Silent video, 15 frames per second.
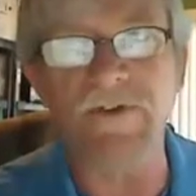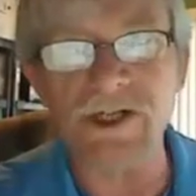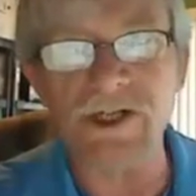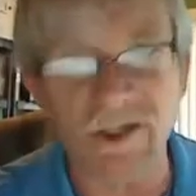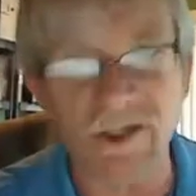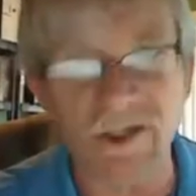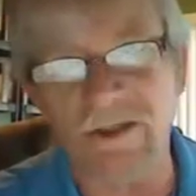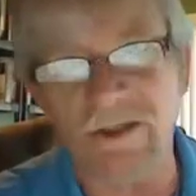
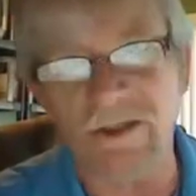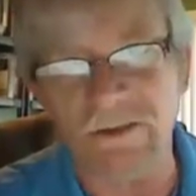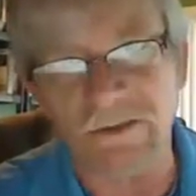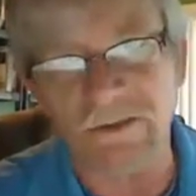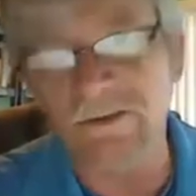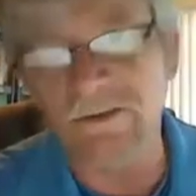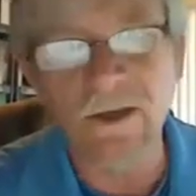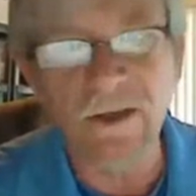
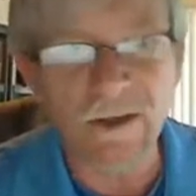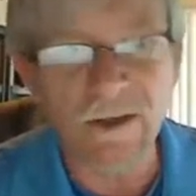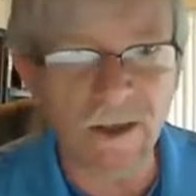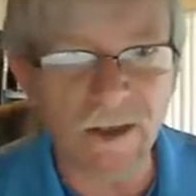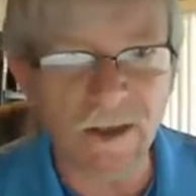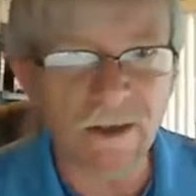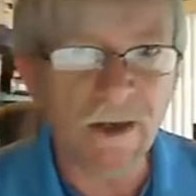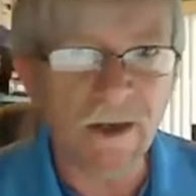professional,
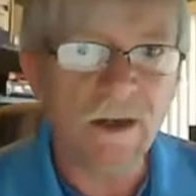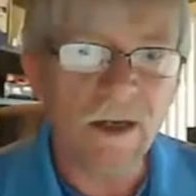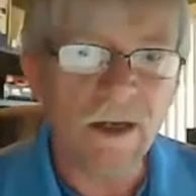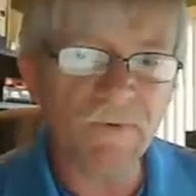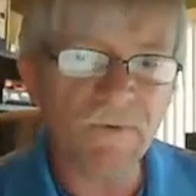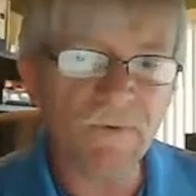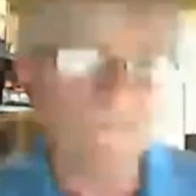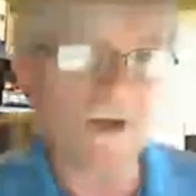right?
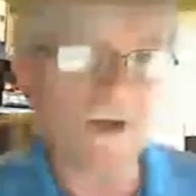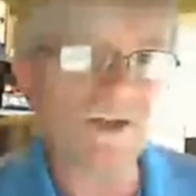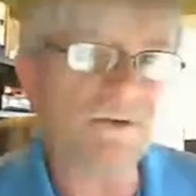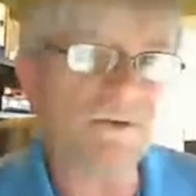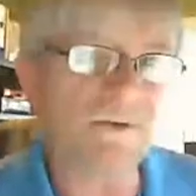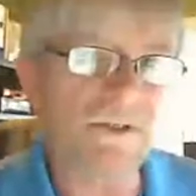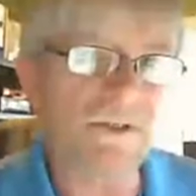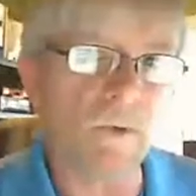And
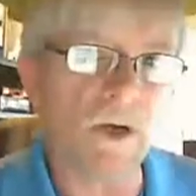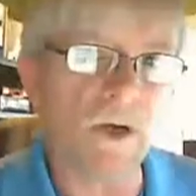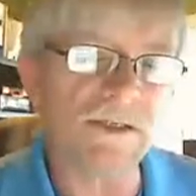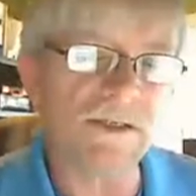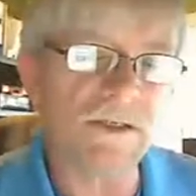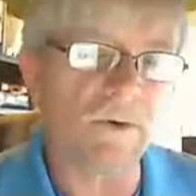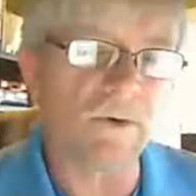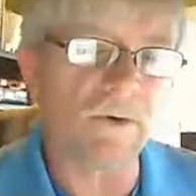professional is
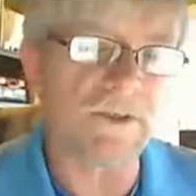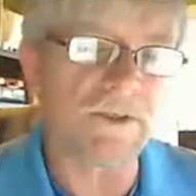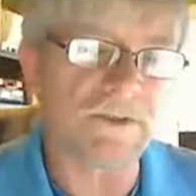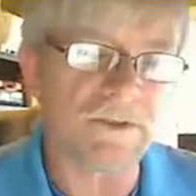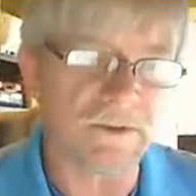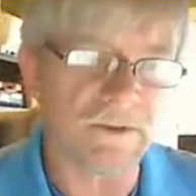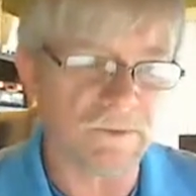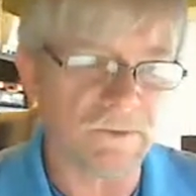what is going
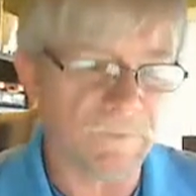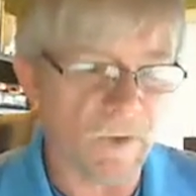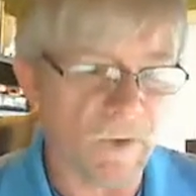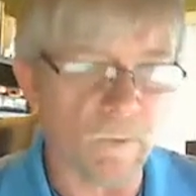to